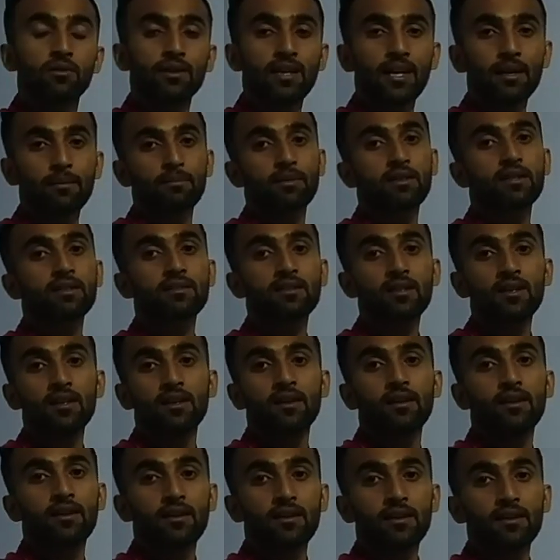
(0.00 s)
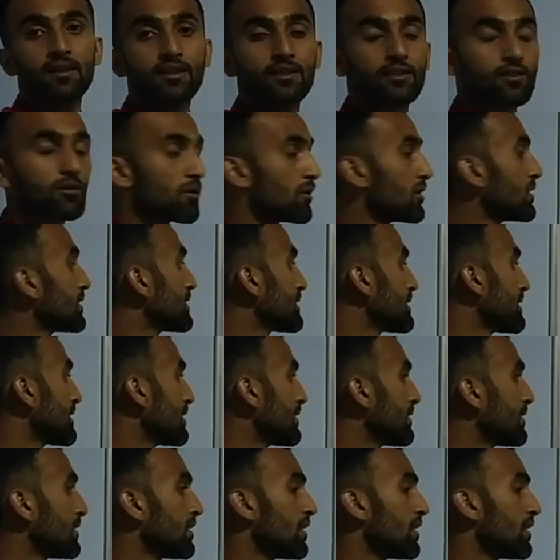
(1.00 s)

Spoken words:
That means it is collinear.